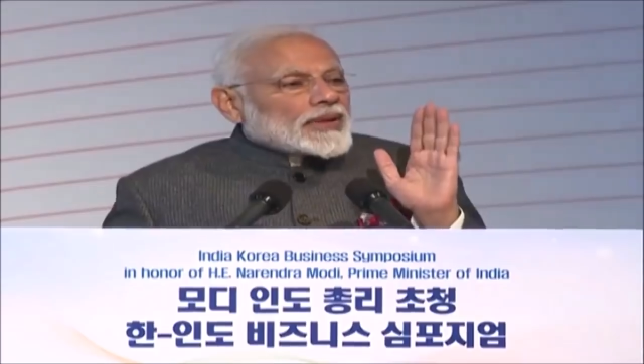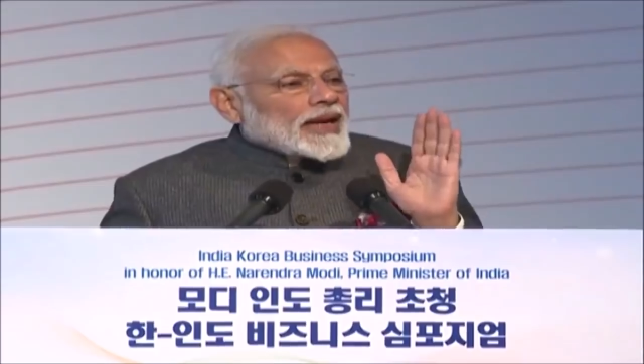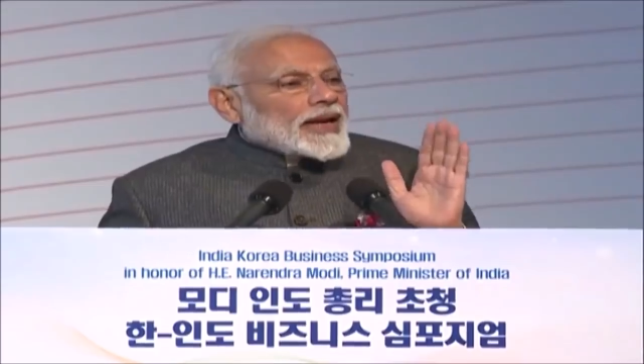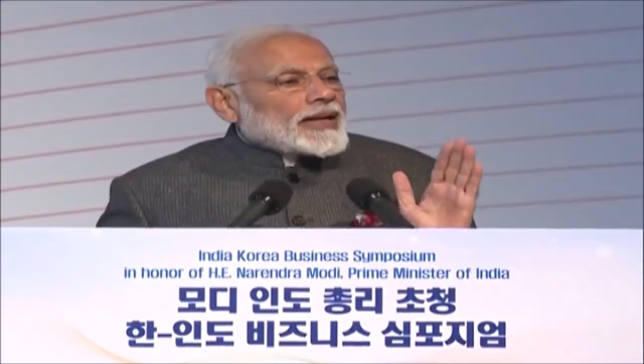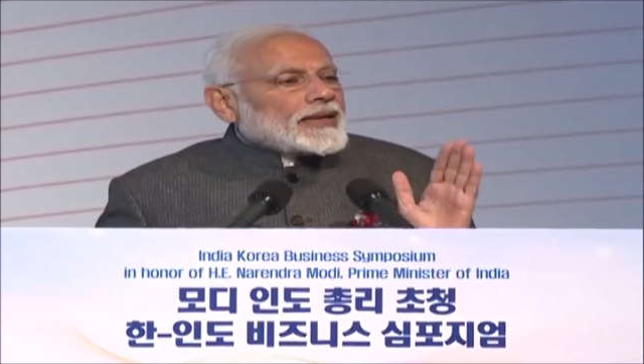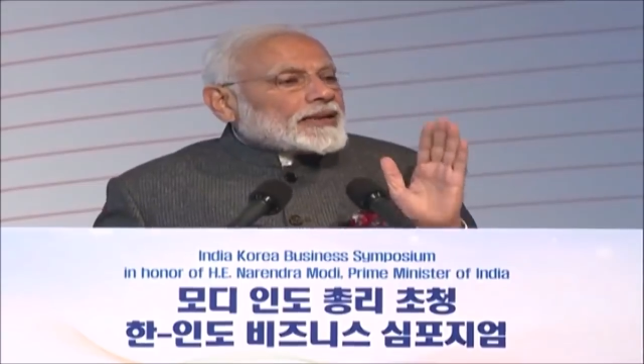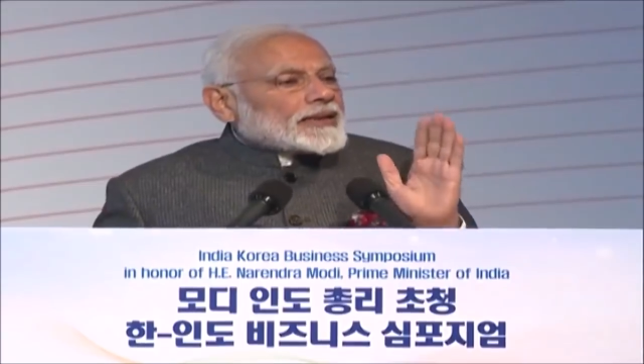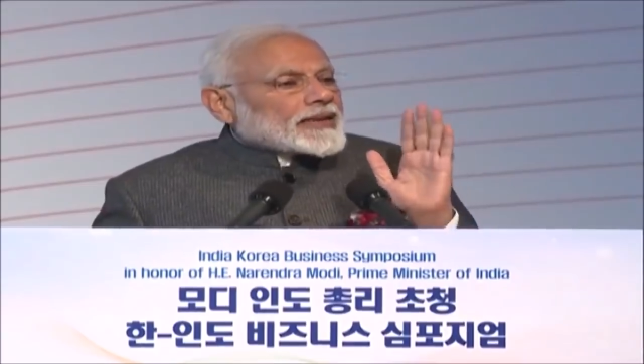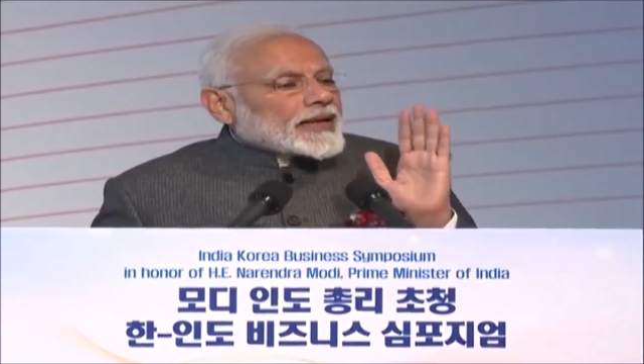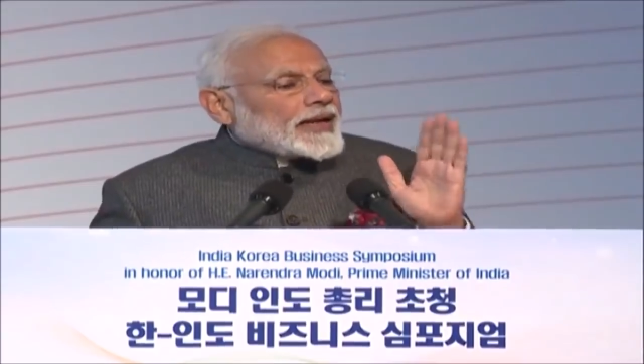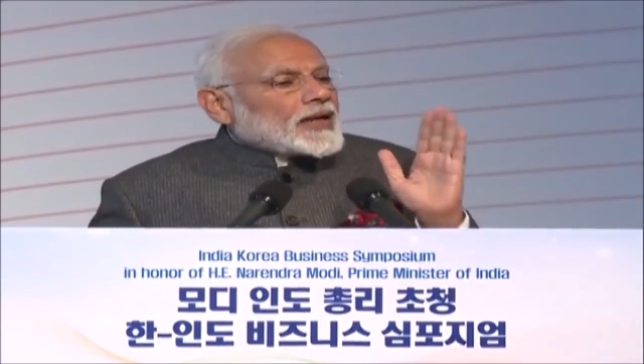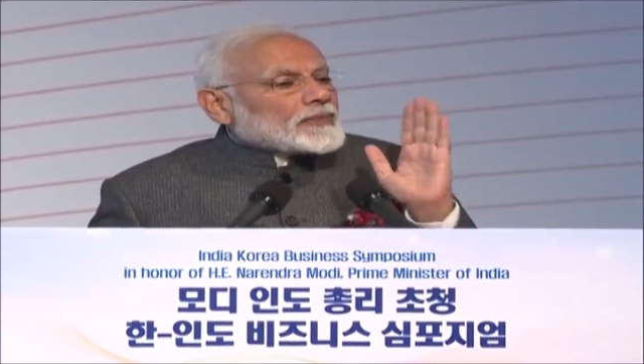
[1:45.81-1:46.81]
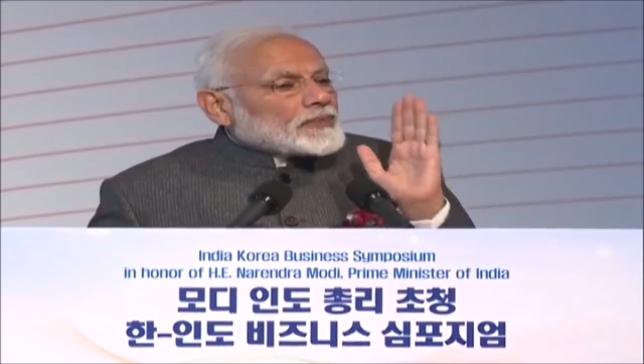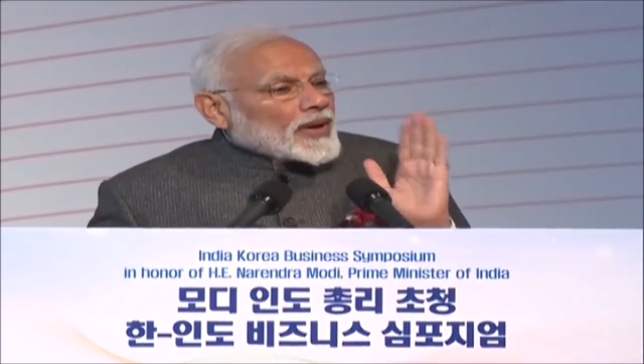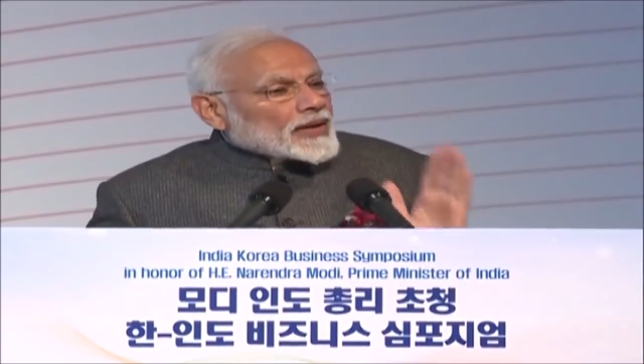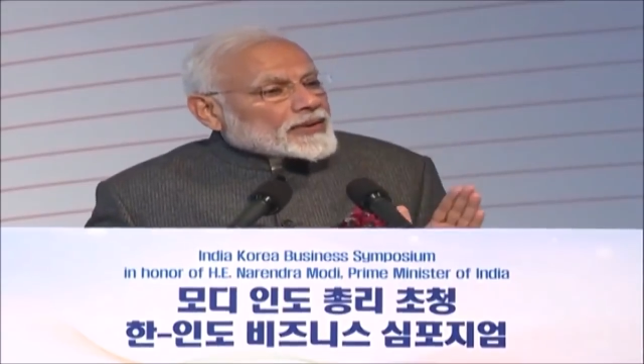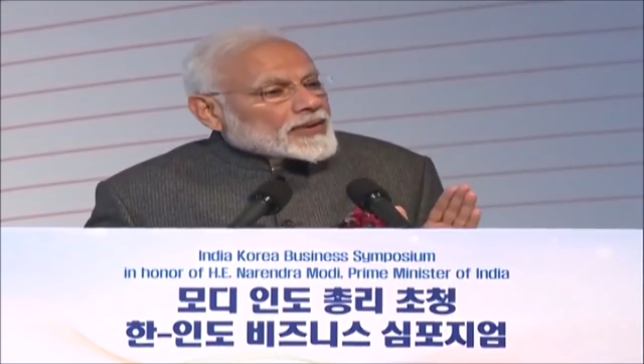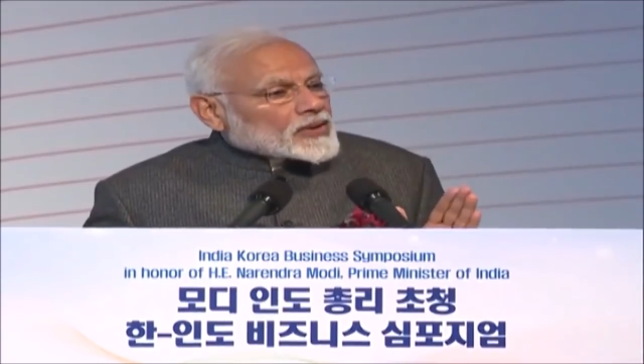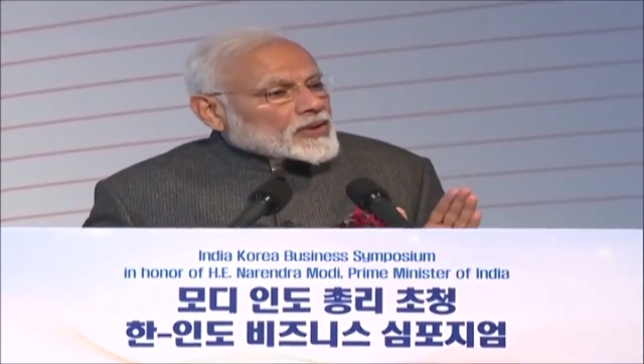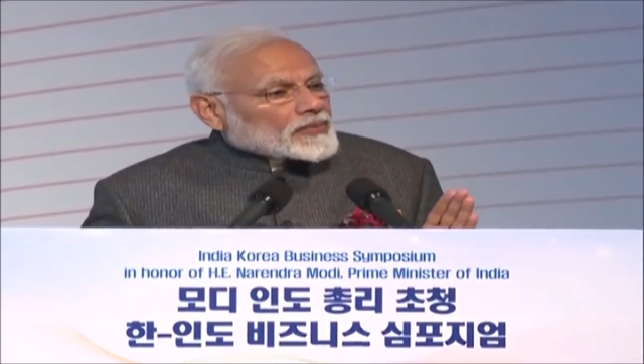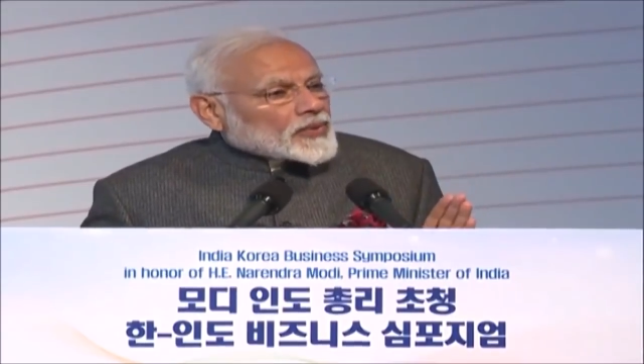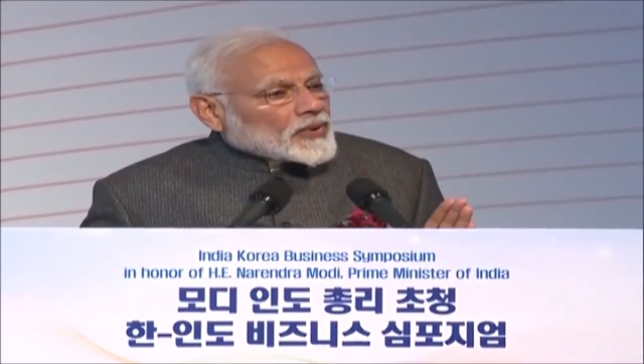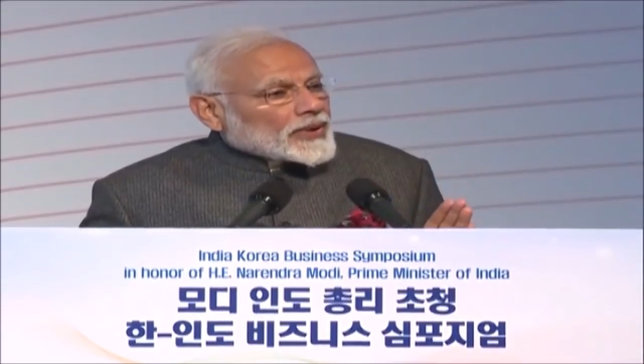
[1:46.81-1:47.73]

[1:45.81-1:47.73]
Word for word: 10 trade partners of